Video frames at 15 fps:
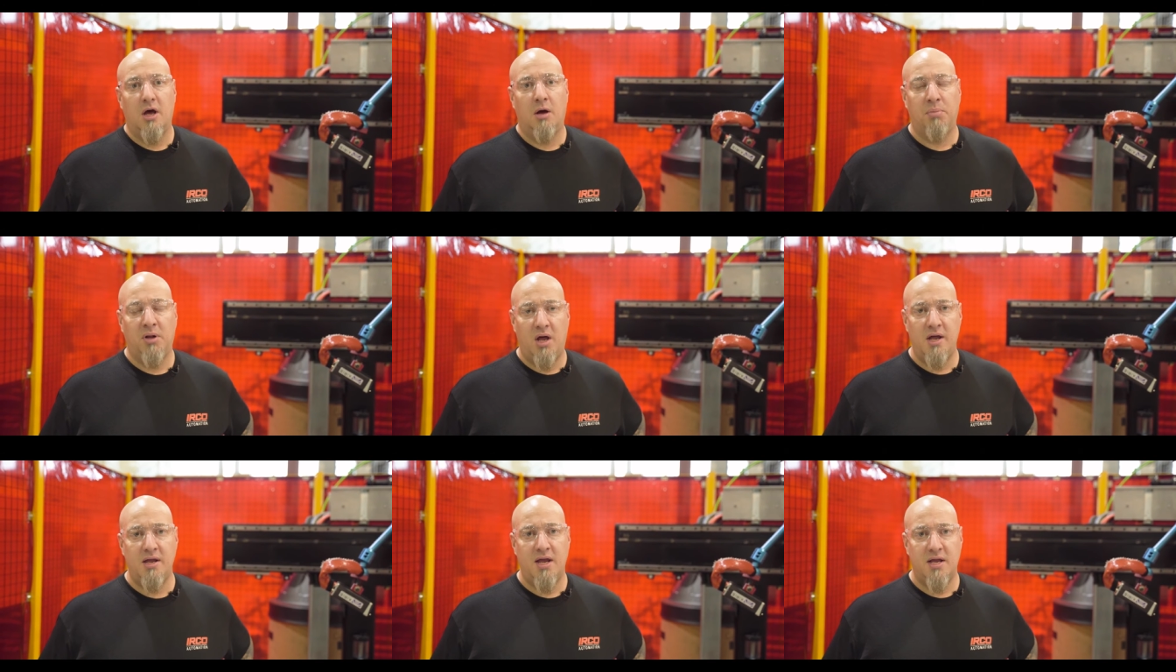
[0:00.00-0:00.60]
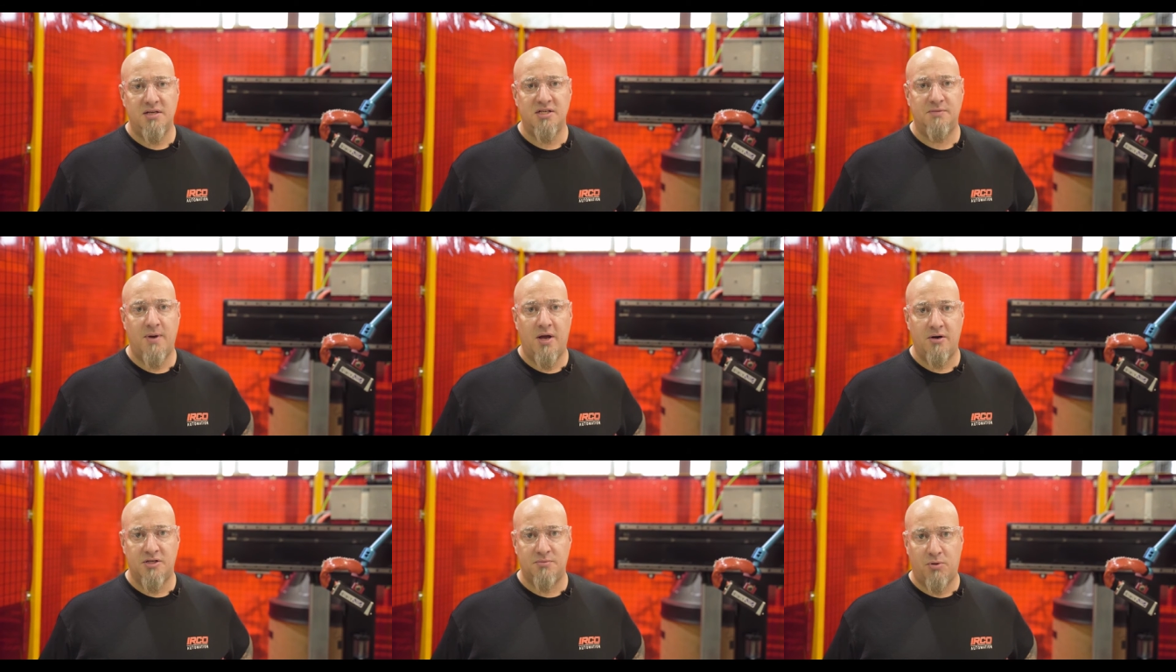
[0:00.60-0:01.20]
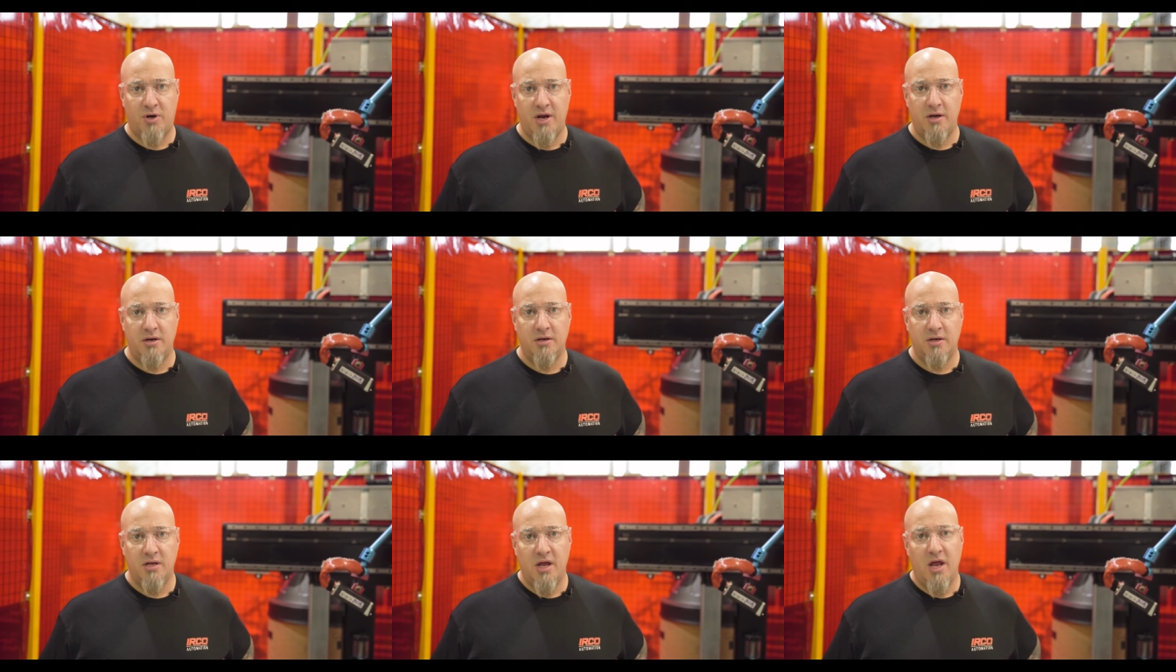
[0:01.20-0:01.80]
applying anti-spatter spray,
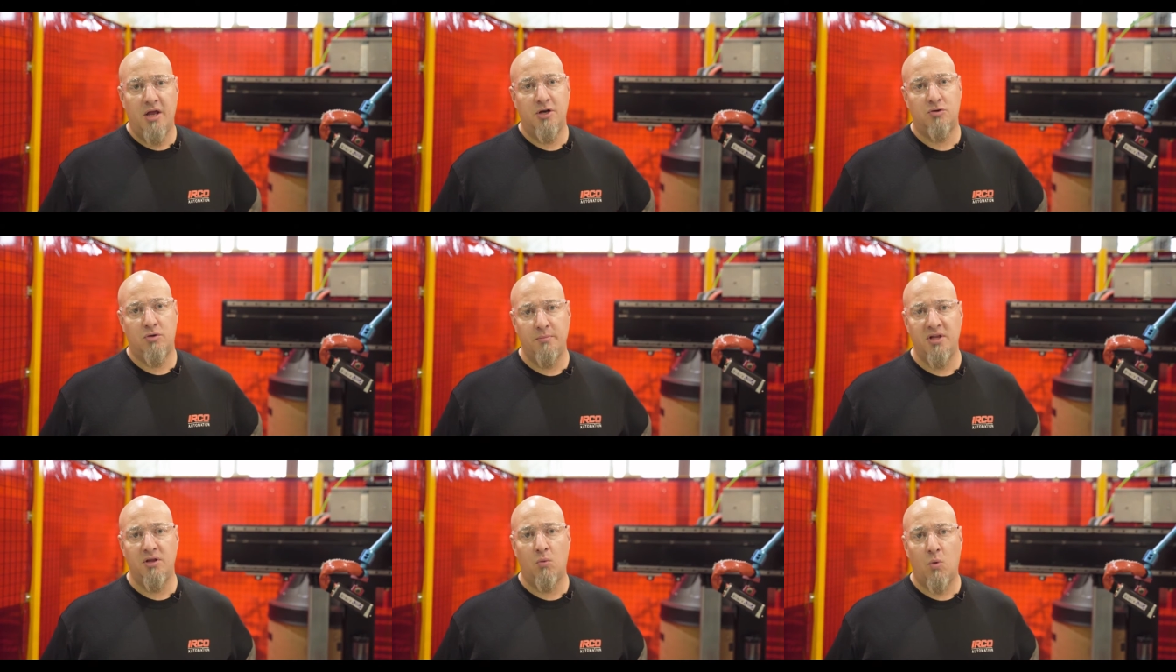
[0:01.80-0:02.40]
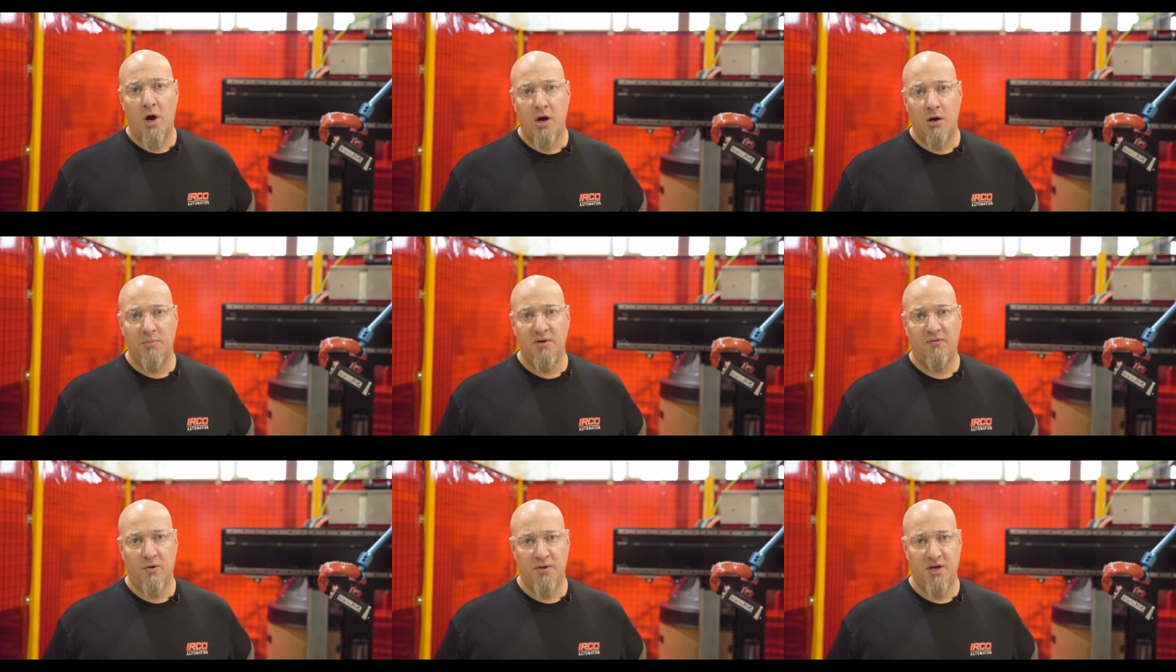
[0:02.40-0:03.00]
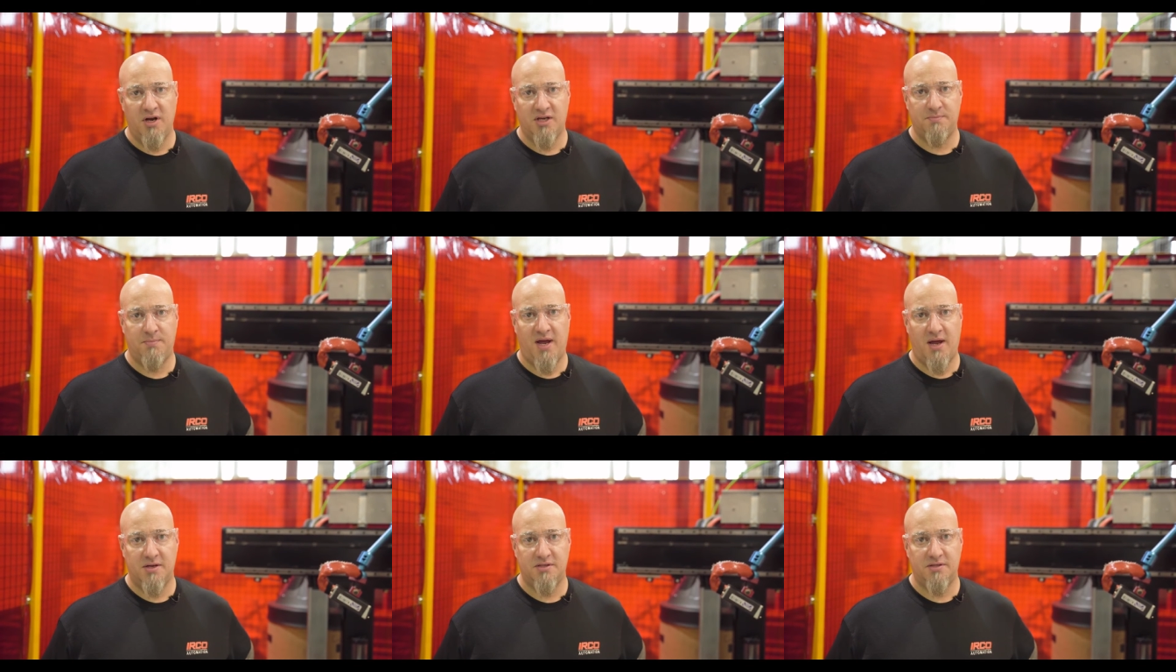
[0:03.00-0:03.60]
and trimming the wire before the next
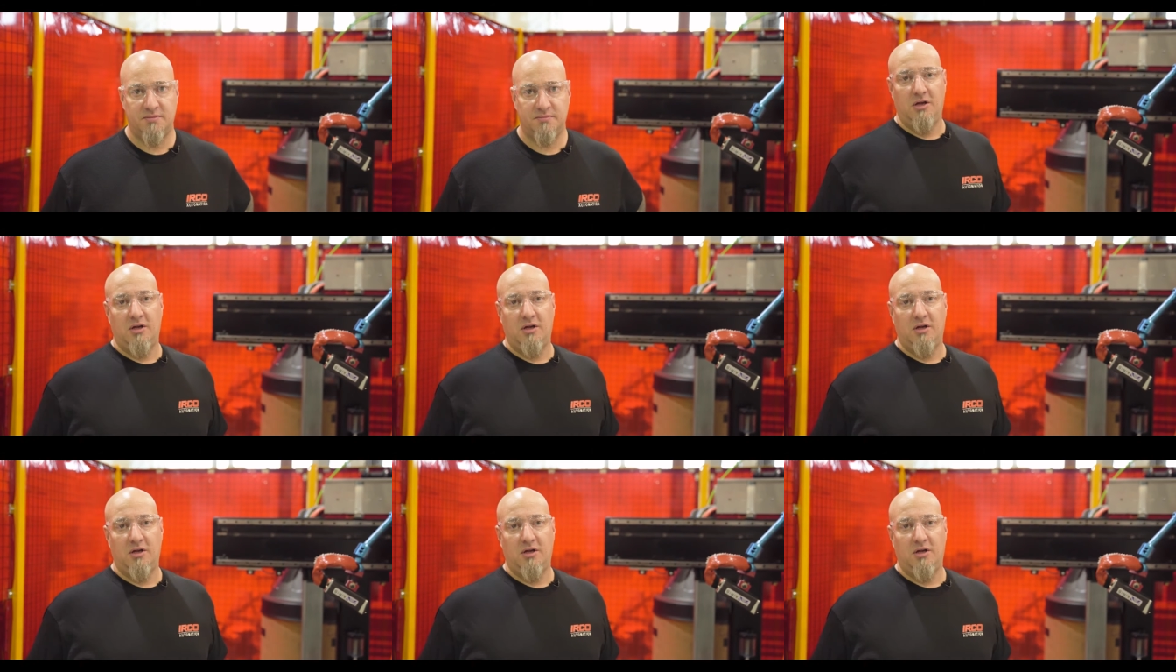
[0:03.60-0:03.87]
pass.